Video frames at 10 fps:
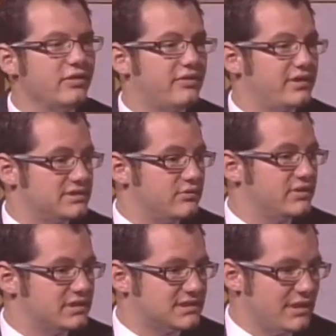things that
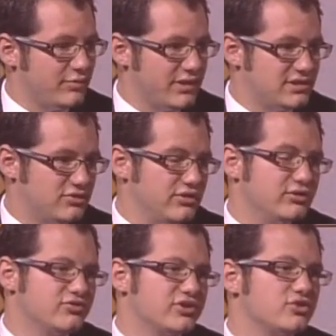really separates you in the
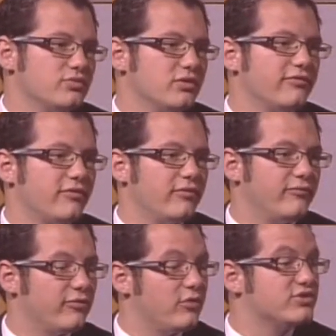nutrition world from
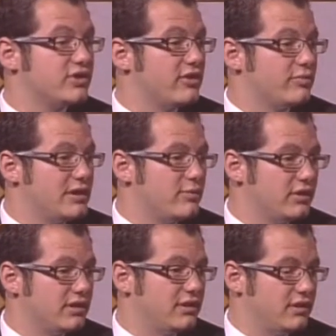most of the other people
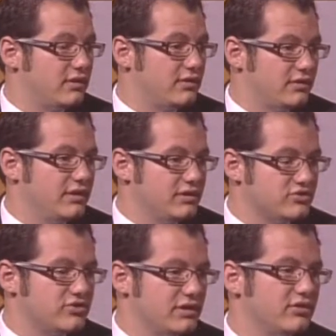in the
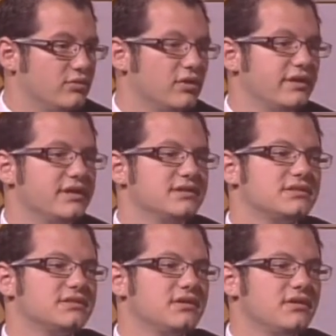industry and in the world
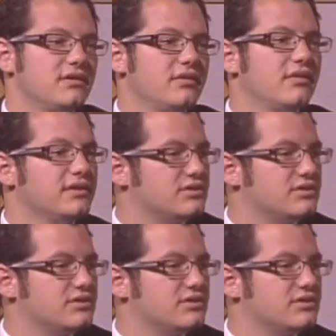is the